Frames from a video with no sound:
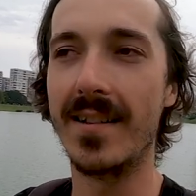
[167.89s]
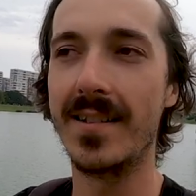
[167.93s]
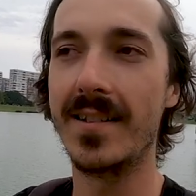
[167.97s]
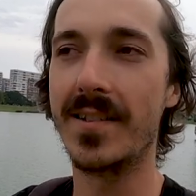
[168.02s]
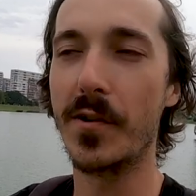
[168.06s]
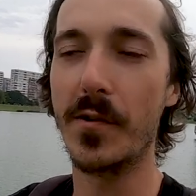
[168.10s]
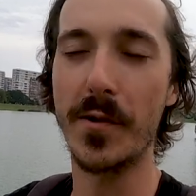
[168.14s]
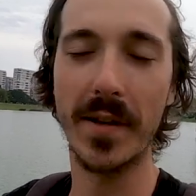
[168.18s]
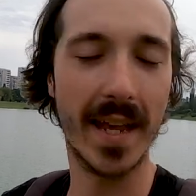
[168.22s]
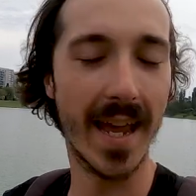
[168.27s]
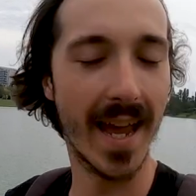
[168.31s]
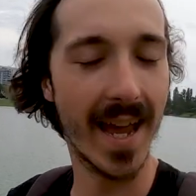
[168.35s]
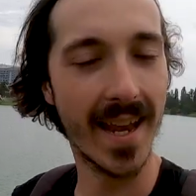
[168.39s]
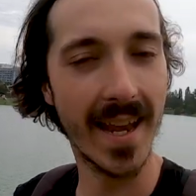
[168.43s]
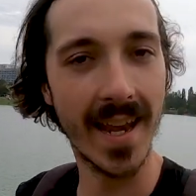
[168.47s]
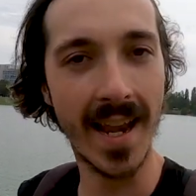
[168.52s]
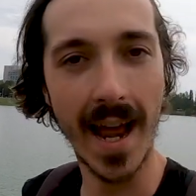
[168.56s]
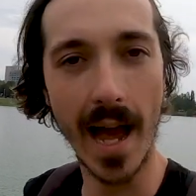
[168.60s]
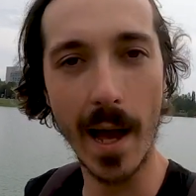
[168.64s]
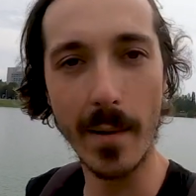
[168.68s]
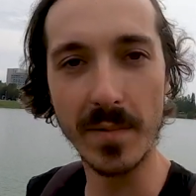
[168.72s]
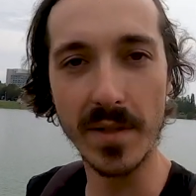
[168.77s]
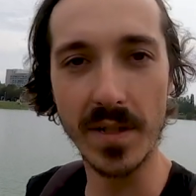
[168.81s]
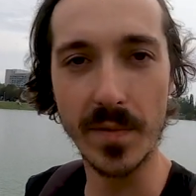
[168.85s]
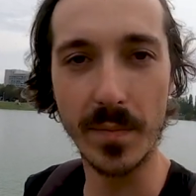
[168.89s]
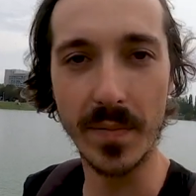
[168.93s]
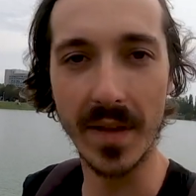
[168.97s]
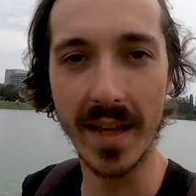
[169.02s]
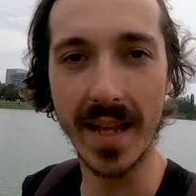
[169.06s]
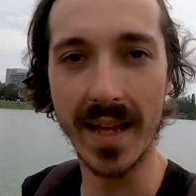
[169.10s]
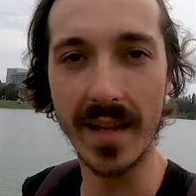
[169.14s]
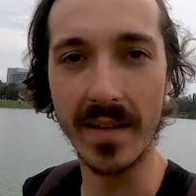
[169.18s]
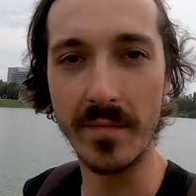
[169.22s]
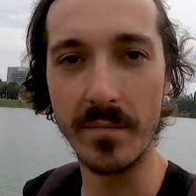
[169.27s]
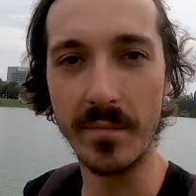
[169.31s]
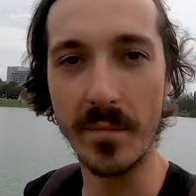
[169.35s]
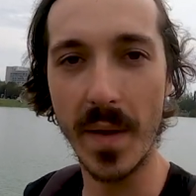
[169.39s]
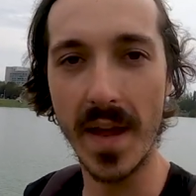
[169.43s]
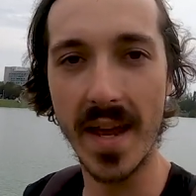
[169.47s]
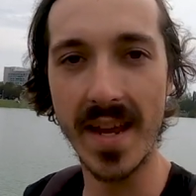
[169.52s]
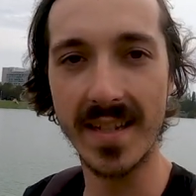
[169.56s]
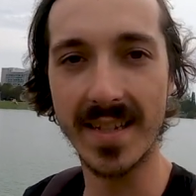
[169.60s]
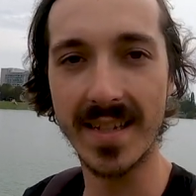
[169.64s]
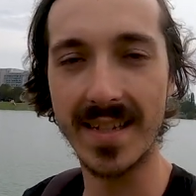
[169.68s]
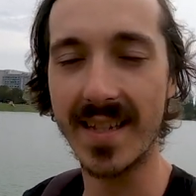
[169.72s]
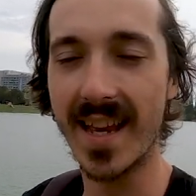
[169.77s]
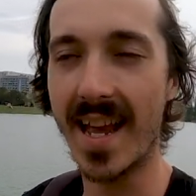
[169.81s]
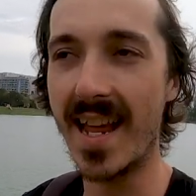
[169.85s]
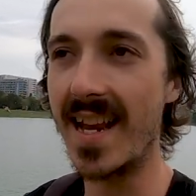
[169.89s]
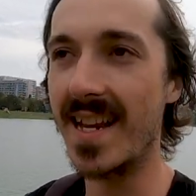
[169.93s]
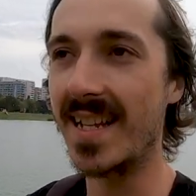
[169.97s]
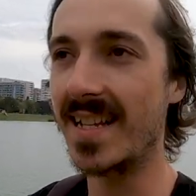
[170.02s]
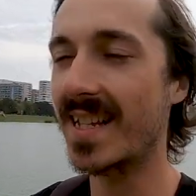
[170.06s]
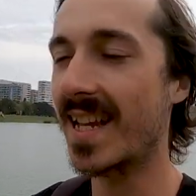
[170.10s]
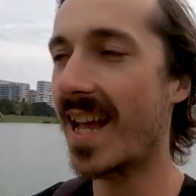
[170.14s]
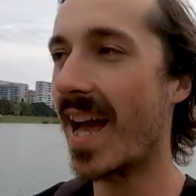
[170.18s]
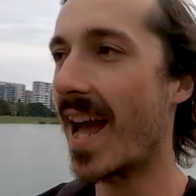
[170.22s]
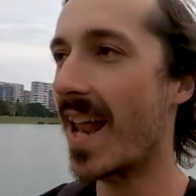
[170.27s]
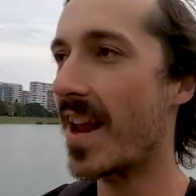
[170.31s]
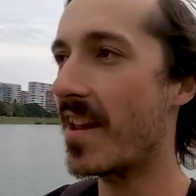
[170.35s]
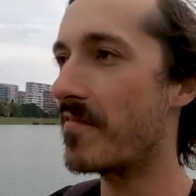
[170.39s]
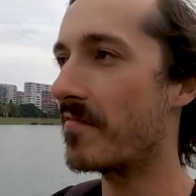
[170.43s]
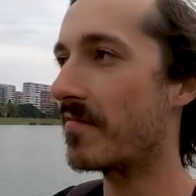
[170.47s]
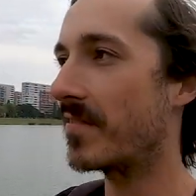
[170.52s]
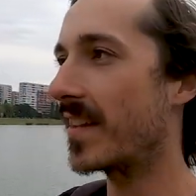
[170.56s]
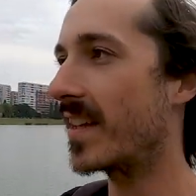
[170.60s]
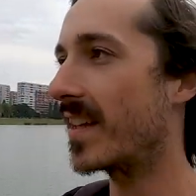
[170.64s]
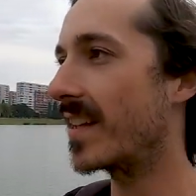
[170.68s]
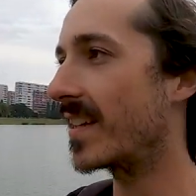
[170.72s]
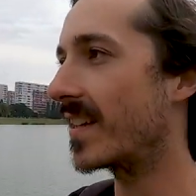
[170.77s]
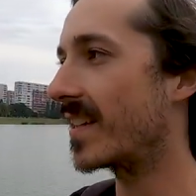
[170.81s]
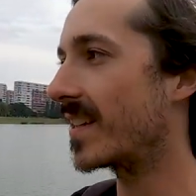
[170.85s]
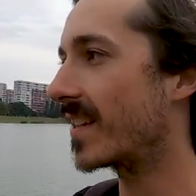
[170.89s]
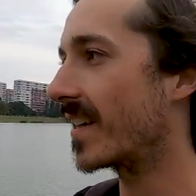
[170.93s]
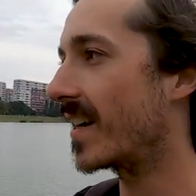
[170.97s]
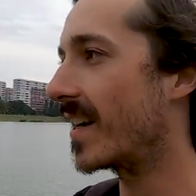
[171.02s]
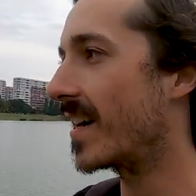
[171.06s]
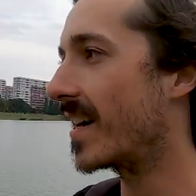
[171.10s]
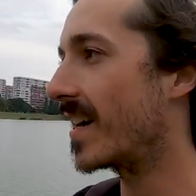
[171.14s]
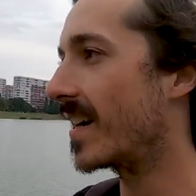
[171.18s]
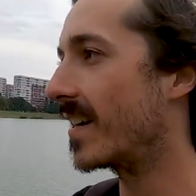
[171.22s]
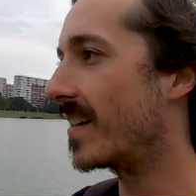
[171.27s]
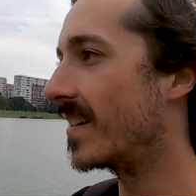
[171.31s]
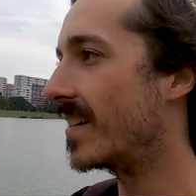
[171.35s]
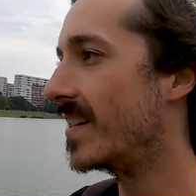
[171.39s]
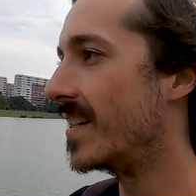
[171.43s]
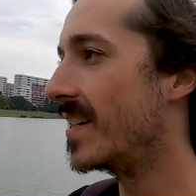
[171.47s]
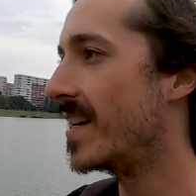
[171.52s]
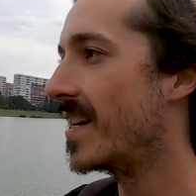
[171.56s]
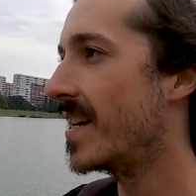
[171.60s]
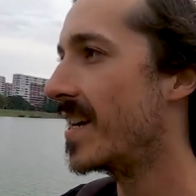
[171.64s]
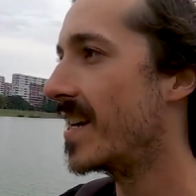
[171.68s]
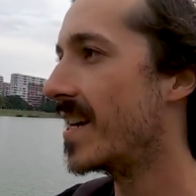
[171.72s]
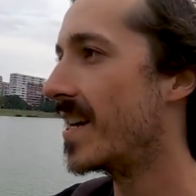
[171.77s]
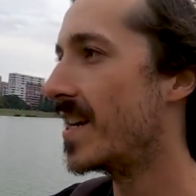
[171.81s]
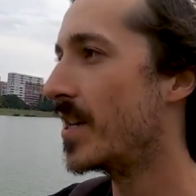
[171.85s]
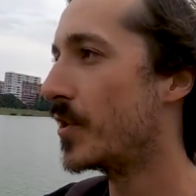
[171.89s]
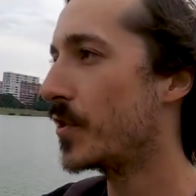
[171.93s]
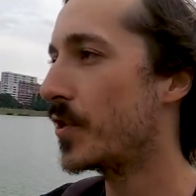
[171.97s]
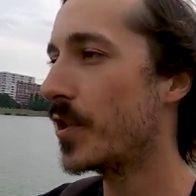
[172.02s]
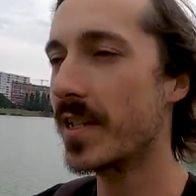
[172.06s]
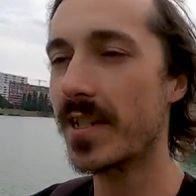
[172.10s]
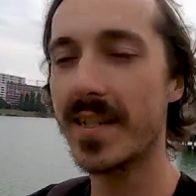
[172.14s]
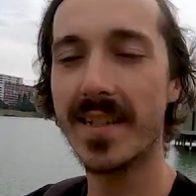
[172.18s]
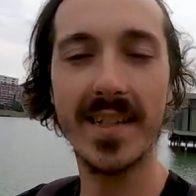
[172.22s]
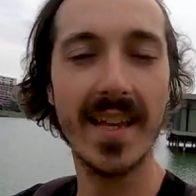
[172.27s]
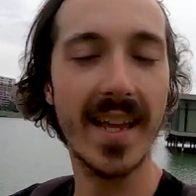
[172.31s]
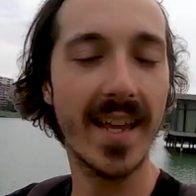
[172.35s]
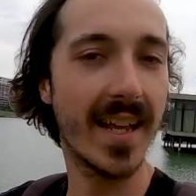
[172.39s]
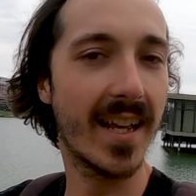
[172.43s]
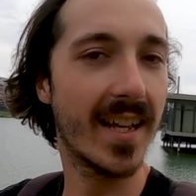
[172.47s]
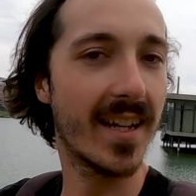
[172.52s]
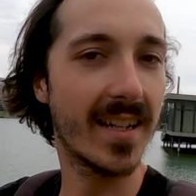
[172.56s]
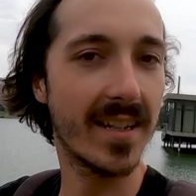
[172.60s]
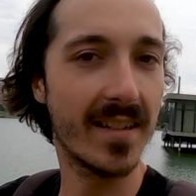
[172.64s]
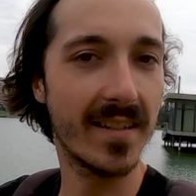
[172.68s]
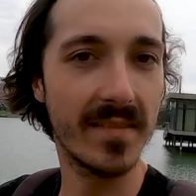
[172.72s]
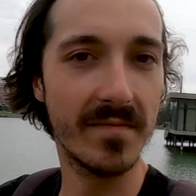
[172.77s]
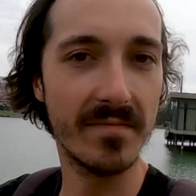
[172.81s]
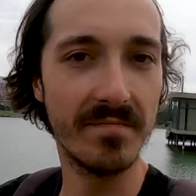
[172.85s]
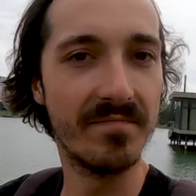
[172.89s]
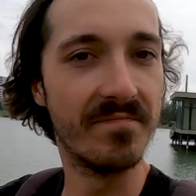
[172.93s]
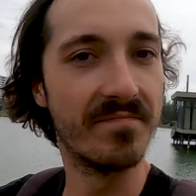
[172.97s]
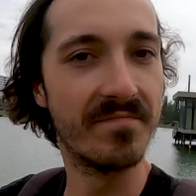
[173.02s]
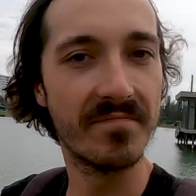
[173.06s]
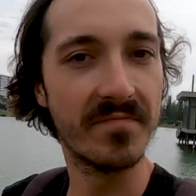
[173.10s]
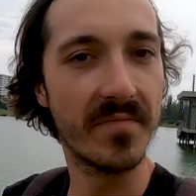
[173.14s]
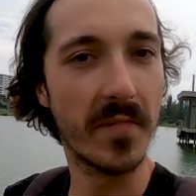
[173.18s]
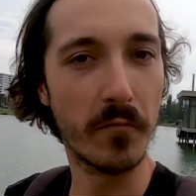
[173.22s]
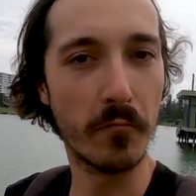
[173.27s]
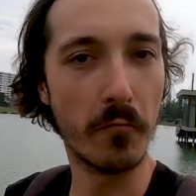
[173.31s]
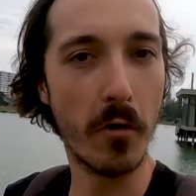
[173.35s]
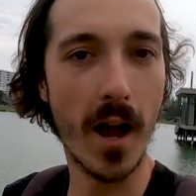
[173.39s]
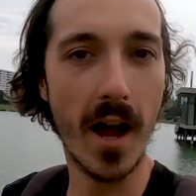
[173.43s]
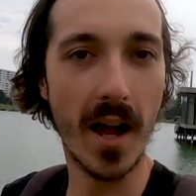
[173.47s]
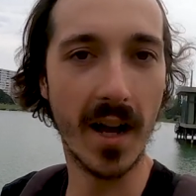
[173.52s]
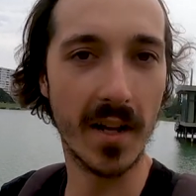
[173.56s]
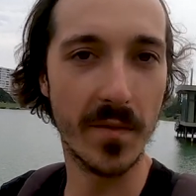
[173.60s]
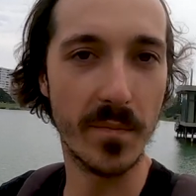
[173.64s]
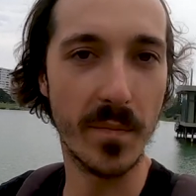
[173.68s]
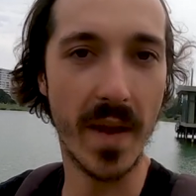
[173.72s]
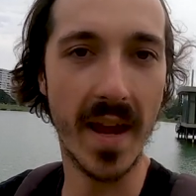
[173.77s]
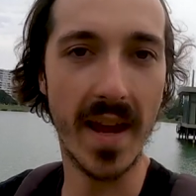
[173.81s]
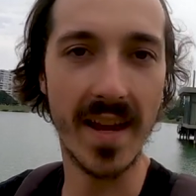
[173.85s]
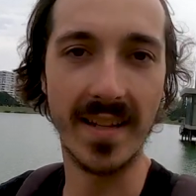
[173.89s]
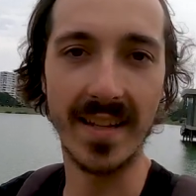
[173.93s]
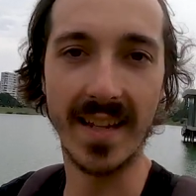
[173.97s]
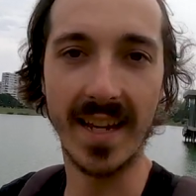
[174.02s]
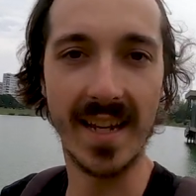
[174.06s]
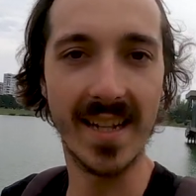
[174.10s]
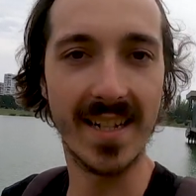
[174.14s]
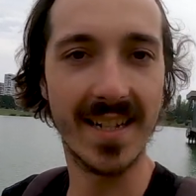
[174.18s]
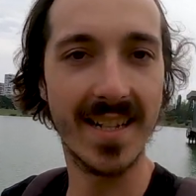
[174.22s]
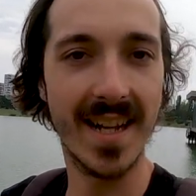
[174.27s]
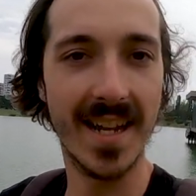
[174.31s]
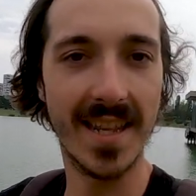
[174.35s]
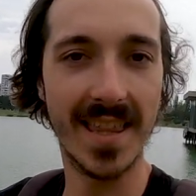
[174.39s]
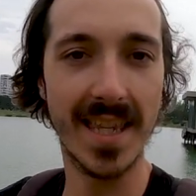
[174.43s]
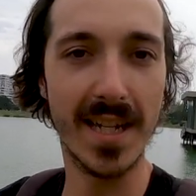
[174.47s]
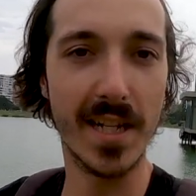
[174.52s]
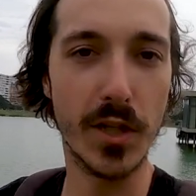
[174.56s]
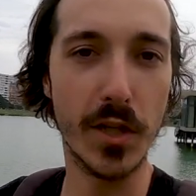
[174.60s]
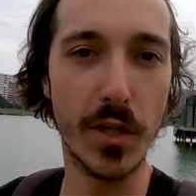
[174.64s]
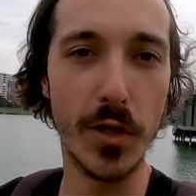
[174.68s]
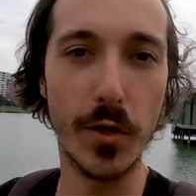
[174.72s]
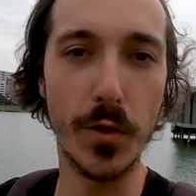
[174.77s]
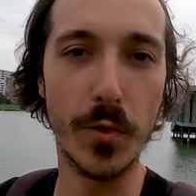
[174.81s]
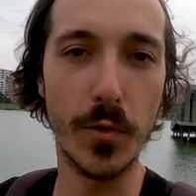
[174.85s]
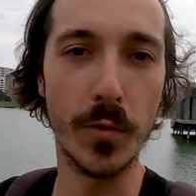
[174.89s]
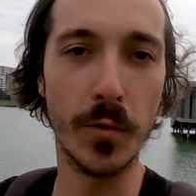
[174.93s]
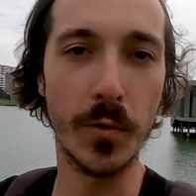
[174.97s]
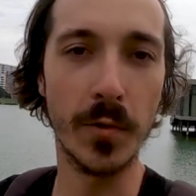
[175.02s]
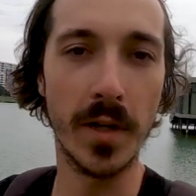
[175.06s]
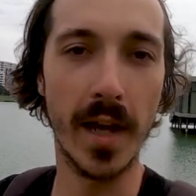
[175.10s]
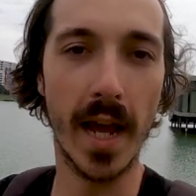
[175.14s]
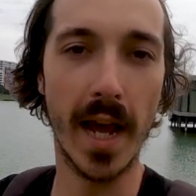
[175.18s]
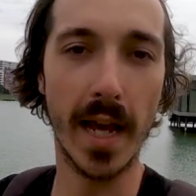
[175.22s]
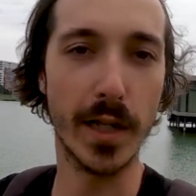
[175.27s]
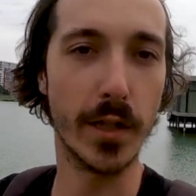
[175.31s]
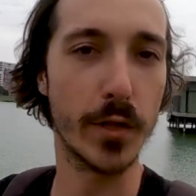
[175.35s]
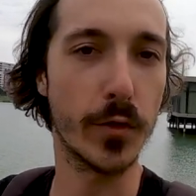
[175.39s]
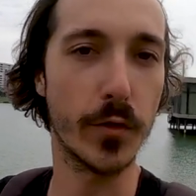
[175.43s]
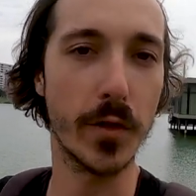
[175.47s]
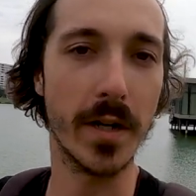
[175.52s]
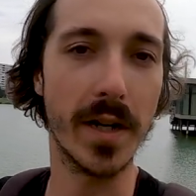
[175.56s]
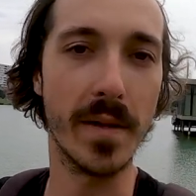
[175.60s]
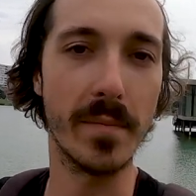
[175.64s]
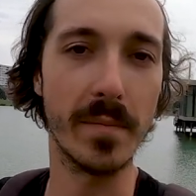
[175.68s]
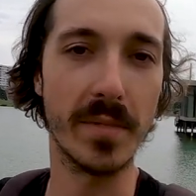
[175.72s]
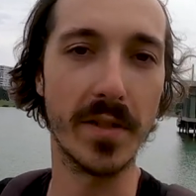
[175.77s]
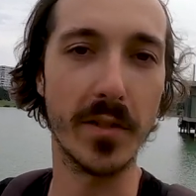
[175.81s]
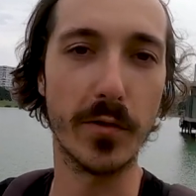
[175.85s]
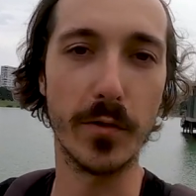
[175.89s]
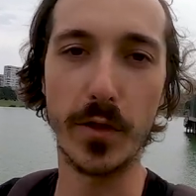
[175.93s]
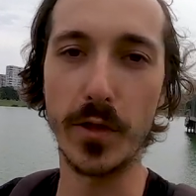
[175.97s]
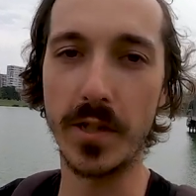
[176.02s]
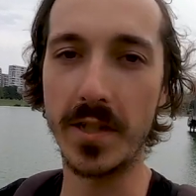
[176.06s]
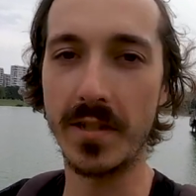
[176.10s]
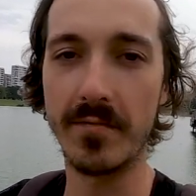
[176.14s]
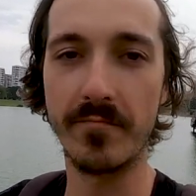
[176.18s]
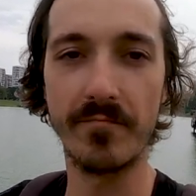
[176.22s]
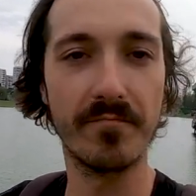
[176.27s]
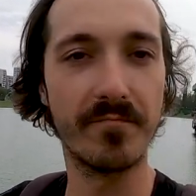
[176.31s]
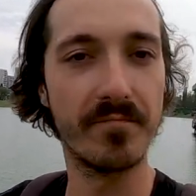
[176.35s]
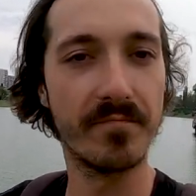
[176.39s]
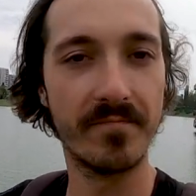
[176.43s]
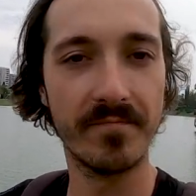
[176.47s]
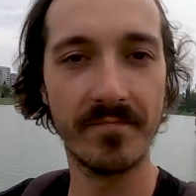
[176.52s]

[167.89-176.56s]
So again, I'm just playing bass, and it's kind of like just like a rock band. Like, it's nothing too extreme, so just